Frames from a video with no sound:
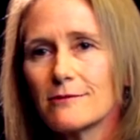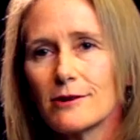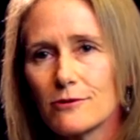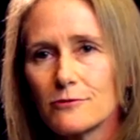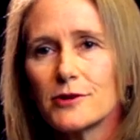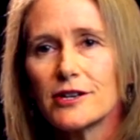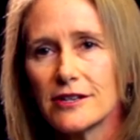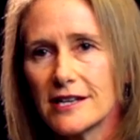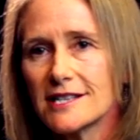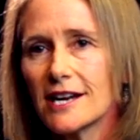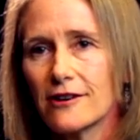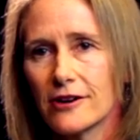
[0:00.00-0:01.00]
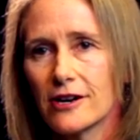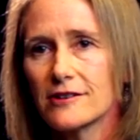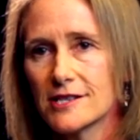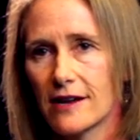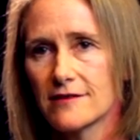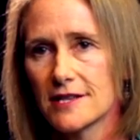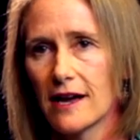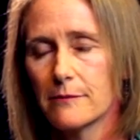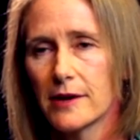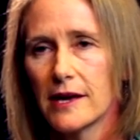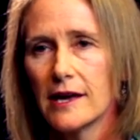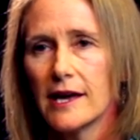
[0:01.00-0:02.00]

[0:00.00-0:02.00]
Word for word: we were really tearing ourselves up.